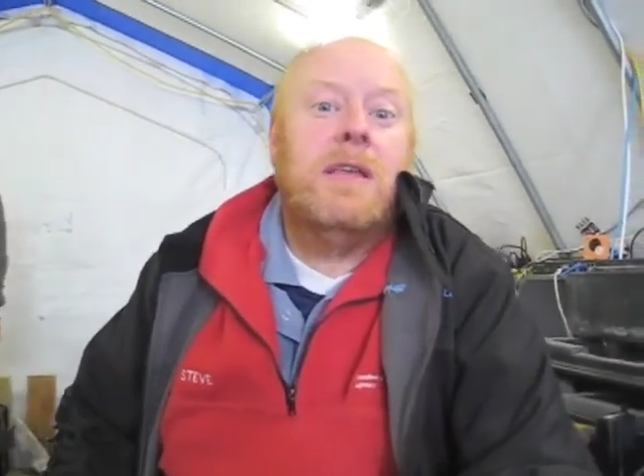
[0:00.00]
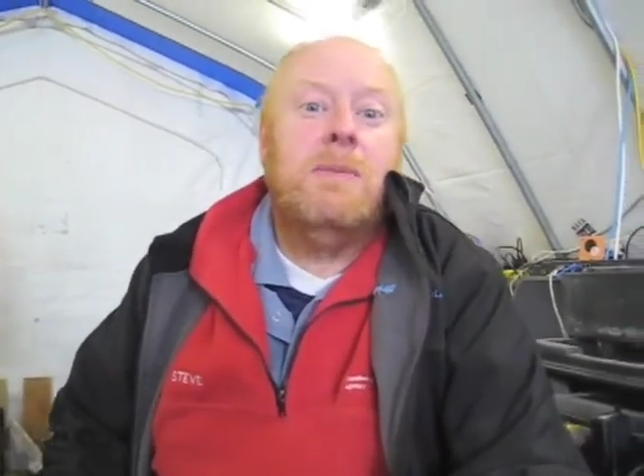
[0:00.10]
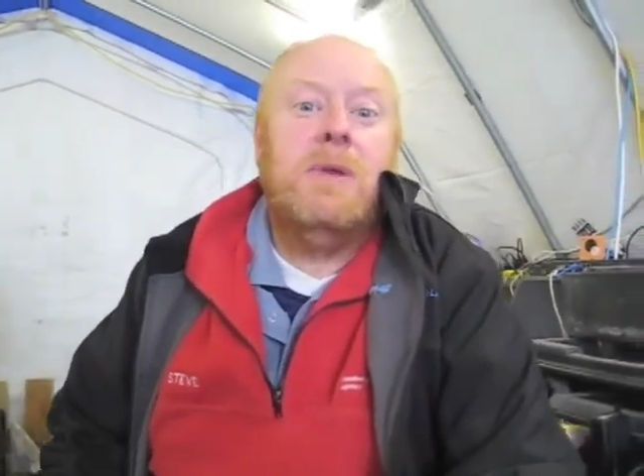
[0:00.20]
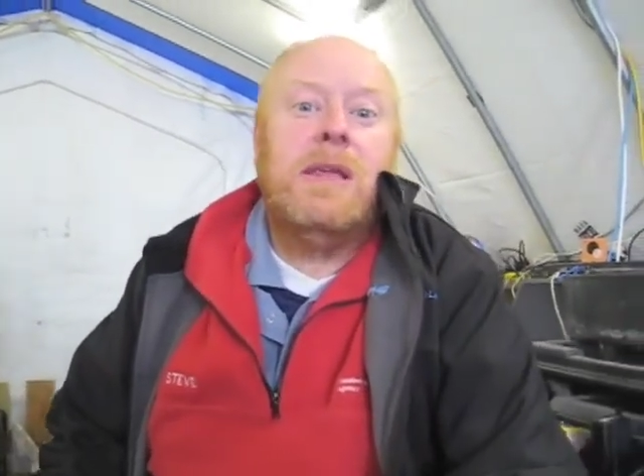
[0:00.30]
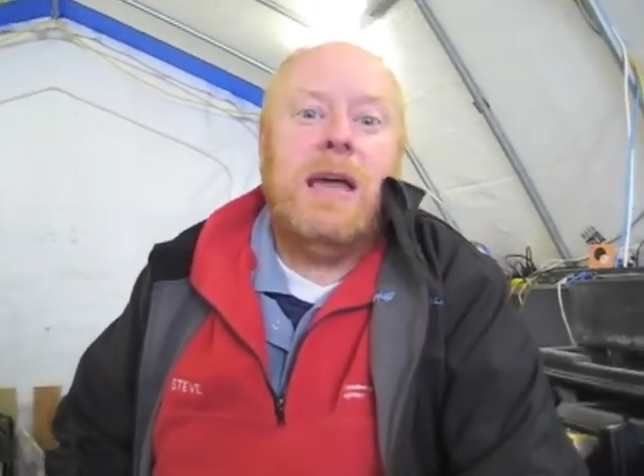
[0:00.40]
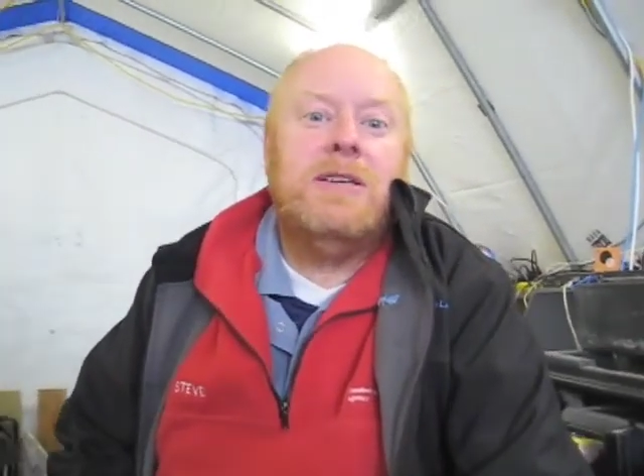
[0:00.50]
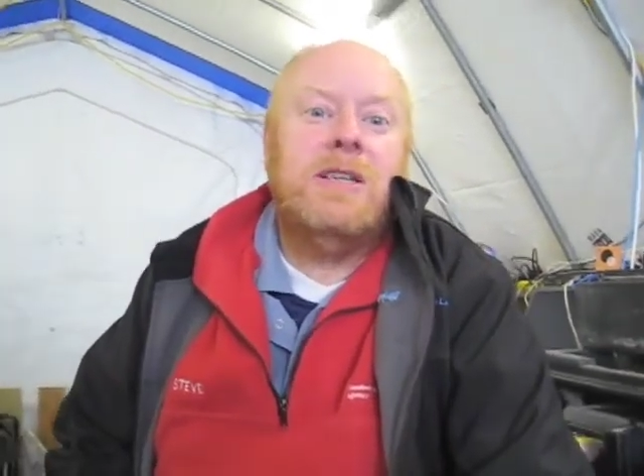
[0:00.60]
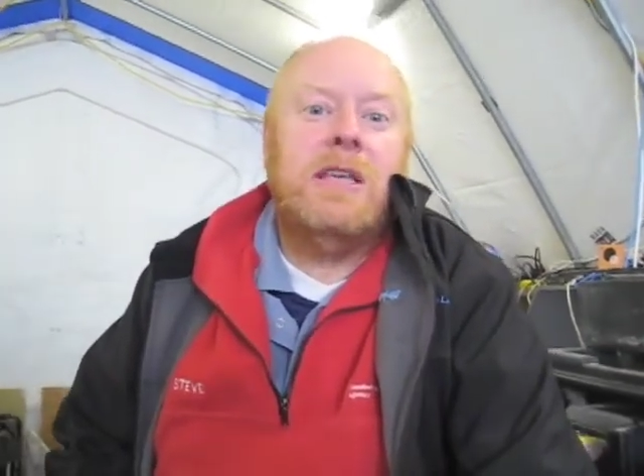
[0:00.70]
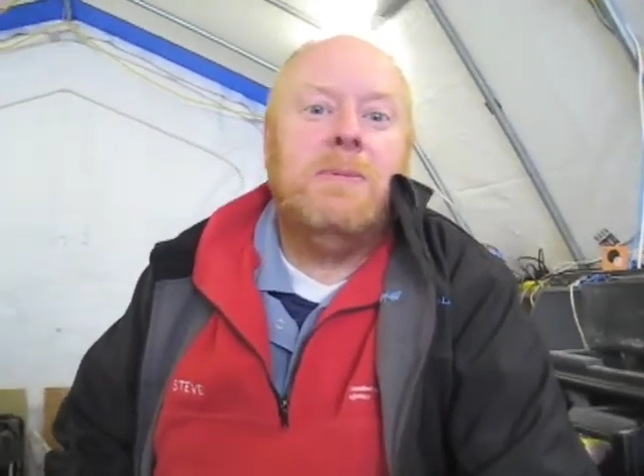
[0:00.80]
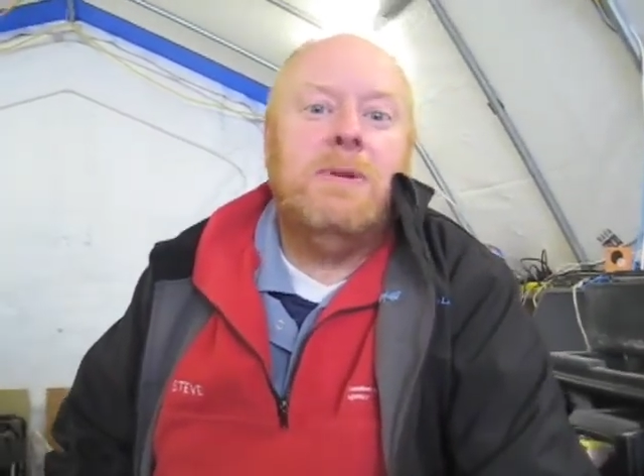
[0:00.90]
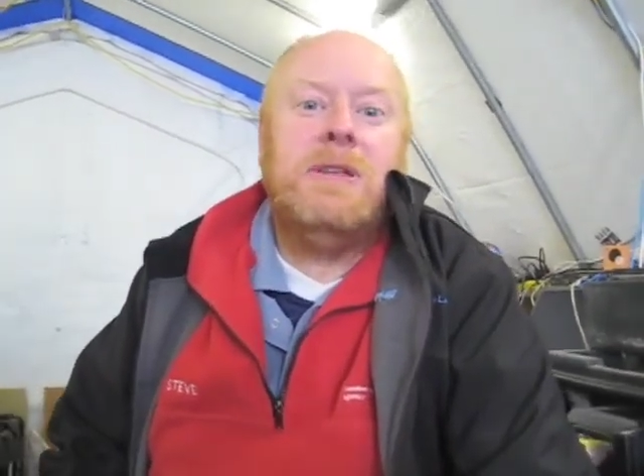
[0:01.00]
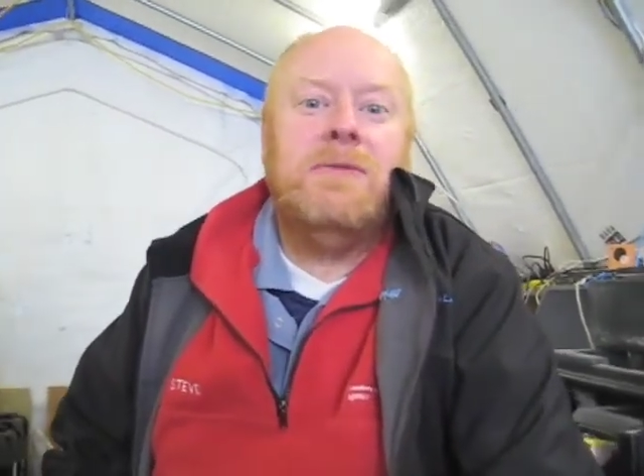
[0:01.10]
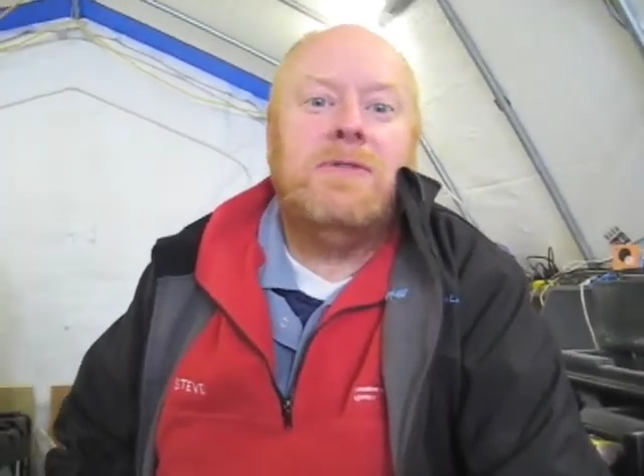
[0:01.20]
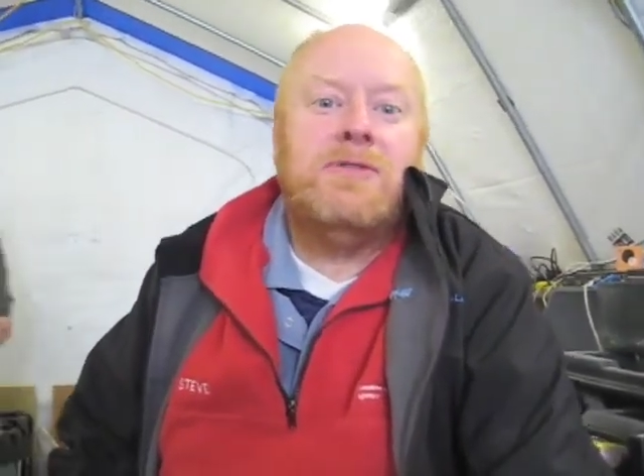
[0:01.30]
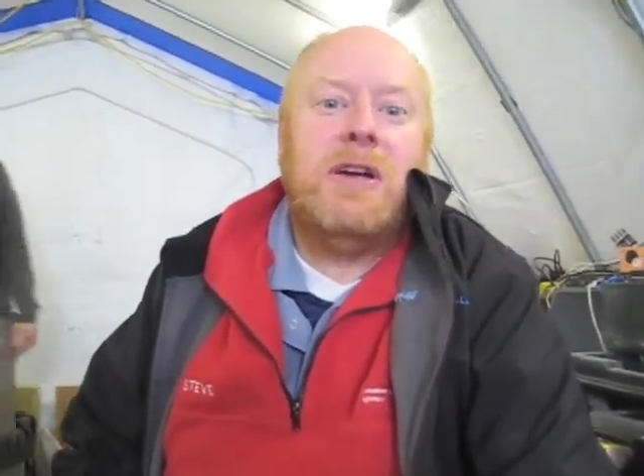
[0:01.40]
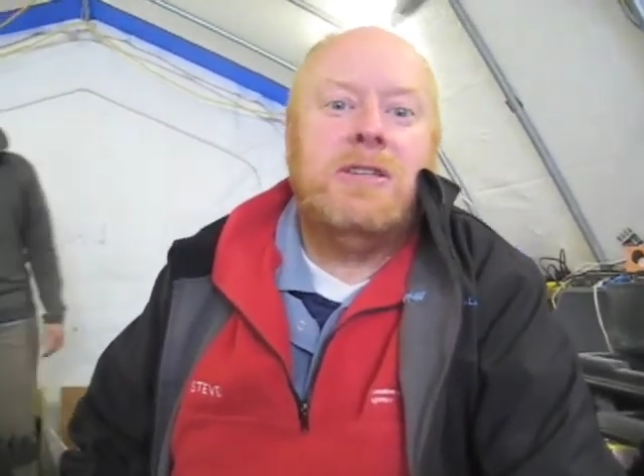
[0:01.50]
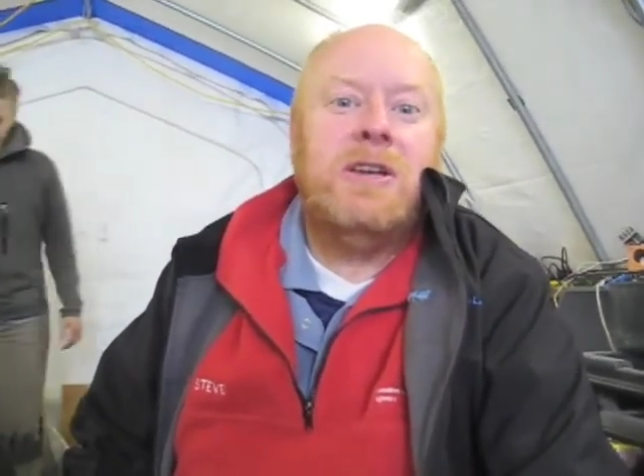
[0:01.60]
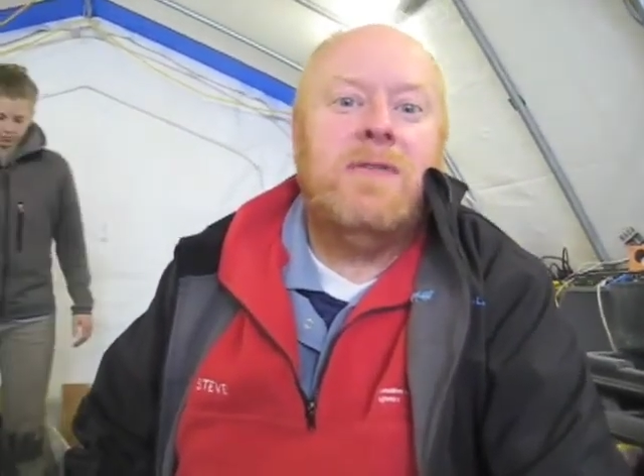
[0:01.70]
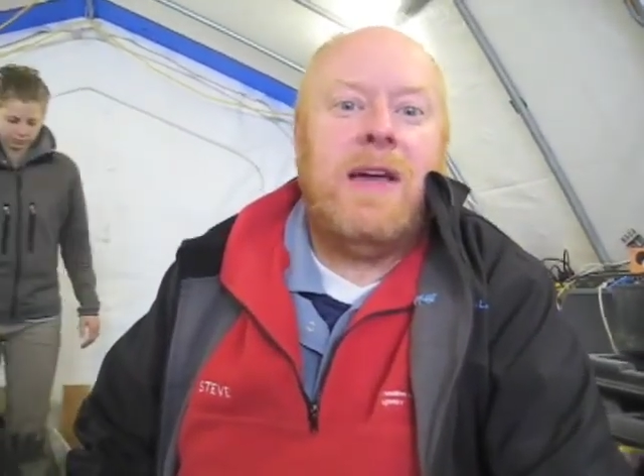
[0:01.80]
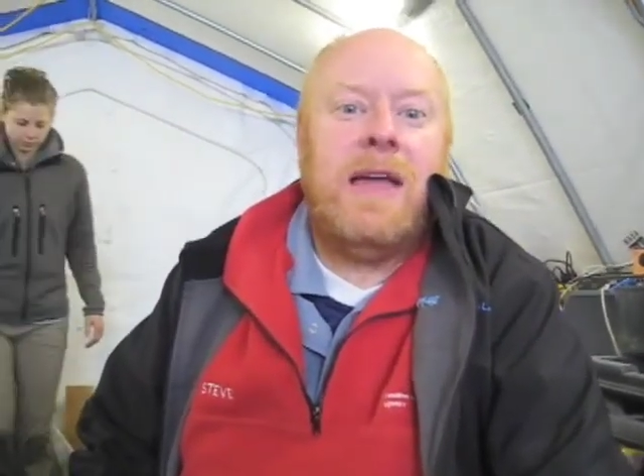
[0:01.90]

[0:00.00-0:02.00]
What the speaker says: communication and computing infrastructure of